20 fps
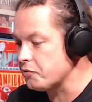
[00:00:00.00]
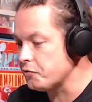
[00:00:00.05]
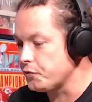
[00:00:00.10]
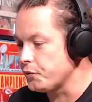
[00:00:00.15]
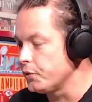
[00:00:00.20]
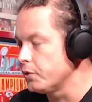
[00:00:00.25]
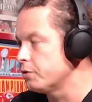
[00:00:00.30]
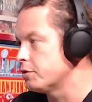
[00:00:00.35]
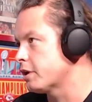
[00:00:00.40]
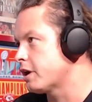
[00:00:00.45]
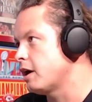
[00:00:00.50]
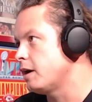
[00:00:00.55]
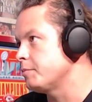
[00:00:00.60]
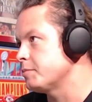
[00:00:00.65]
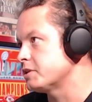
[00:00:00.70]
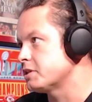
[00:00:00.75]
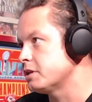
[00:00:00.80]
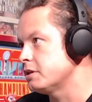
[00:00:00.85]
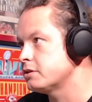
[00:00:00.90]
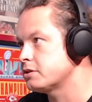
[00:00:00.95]
through the
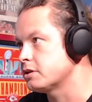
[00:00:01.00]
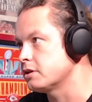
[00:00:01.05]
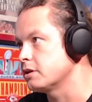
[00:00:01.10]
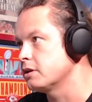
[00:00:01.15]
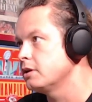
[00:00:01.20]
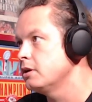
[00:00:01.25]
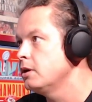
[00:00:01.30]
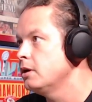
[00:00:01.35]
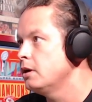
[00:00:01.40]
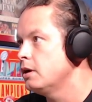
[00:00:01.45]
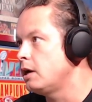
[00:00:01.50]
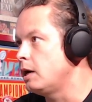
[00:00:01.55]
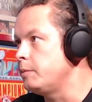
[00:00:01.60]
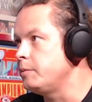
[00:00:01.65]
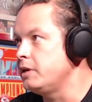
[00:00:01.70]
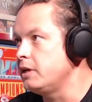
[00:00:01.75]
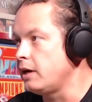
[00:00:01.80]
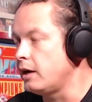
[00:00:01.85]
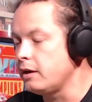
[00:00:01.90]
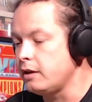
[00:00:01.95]
competition. I
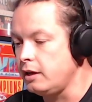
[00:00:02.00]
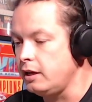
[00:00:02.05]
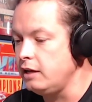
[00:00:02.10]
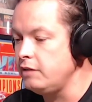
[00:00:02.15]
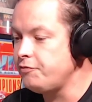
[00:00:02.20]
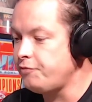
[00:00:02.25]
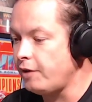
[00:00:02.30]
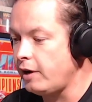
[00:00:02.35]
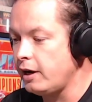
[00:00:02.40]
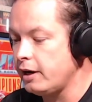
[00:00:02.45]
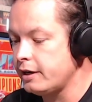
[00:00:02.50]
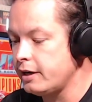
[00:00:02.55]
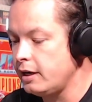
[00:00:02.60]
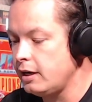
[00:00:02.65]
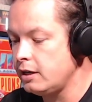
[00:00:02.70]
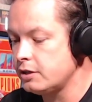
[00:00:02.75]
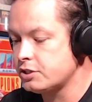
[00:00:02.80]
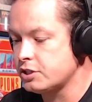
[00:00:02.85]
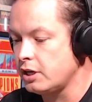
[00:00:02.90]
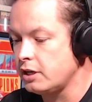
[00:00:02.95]
mean, he
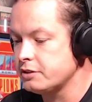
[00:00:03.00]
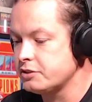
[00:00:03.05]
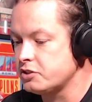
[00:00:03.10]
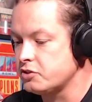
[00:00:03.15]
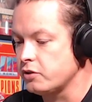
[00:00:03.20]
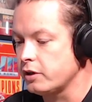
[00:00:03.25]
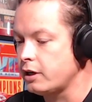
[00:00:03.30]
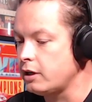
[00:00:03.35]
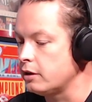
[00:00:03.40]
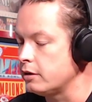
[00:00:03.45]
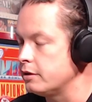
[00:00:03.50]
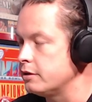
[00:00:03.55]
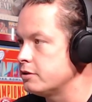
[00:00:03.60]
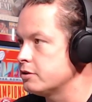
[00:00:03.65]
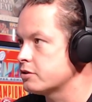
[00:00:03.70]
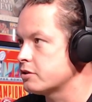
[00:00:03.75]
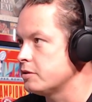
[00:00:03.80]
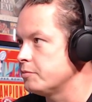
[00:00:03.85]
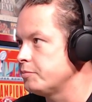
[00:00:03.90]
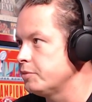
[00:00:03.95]
fought Sean Strickland and
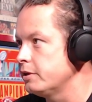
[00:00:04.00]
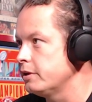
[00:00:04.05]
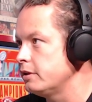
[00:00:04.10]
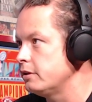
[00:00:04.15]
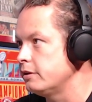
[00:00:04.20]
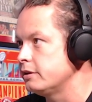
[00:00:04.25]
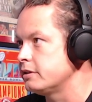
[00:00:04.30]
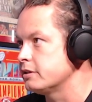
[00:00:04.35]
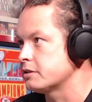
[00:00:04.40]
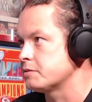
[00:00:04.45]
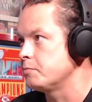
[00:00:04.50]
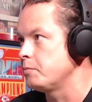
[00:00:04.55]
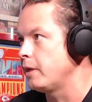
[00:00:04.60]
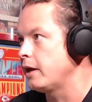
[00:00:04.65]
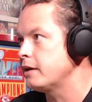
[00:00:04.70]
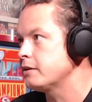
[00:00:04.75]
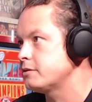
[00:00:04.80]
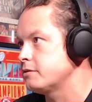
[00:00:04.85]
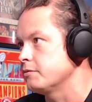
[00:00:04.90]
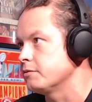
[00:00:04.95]
just completely
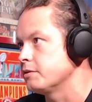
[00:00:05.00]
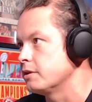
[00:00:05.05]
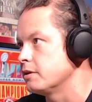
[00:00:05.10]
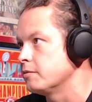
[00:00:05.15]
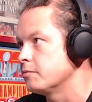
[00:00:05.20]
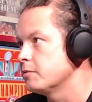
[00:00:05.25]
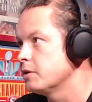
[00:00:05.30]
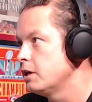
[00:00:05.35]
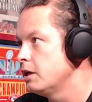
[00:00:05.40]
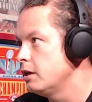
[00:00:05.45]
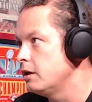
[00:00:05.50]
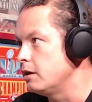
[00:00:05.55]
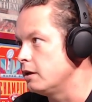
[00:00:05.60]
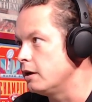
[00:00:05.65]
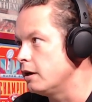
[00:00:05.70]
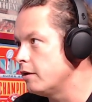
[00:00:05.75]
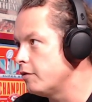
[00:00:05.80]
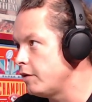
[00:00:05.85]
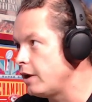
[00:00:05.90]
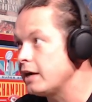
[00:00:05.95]
dismantled him.
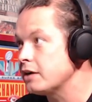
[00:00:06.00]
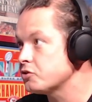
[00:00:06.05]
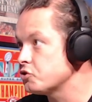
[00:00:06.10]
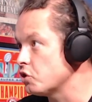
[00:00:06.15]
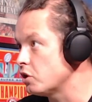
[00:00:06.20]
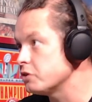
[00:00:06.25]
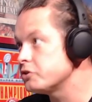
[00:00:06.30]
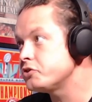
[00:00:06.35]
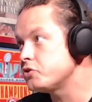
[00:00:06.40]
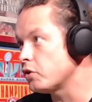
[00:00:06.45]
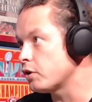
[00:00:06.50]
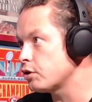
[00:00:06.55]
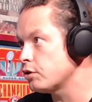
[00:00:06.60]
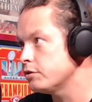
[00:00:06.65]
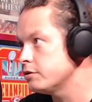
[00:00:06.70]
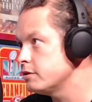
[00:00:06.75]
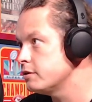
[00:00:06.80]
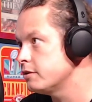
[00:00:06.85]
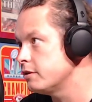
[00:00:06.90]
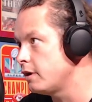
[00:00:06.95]
Yeah. Now Sean
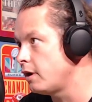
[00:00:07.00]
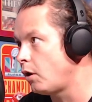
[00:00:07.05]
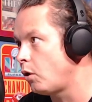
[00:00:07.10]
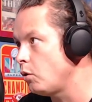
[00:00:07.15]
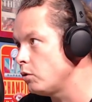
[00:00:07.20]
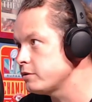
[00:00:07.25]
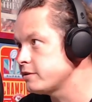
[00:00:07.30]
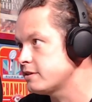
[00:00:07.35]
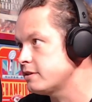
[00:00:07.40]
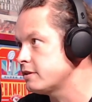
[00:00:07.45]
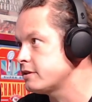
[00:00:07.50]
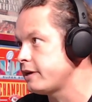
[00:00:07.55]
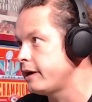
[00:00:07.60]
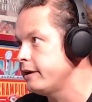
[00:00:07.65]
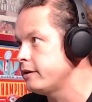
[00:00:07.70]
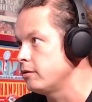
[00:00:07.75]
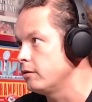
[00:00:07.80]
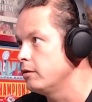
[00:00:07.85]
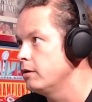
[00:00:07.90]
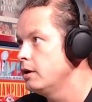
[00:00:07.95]
Strickland holds the
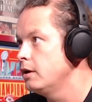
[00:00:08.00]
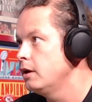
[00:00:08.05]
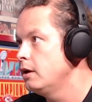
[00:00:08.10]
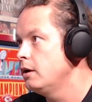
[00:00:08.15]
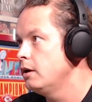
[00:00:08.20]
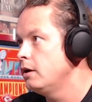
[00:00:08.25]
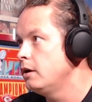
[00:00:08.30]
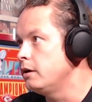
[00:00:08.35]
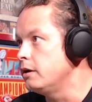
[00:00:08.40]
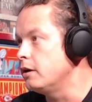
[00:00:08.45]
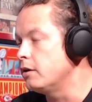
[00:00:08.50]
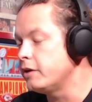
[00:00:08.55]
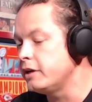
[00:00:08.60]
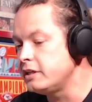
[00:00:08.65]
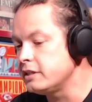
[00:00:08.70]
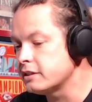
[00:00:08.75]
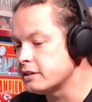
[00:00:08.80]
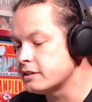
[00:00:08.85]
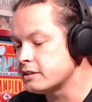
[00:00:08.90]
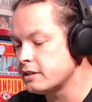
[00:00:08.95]
title. He
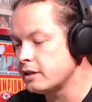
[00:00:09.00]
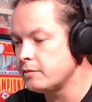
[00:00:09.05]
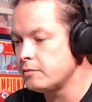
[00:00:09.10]
did the same.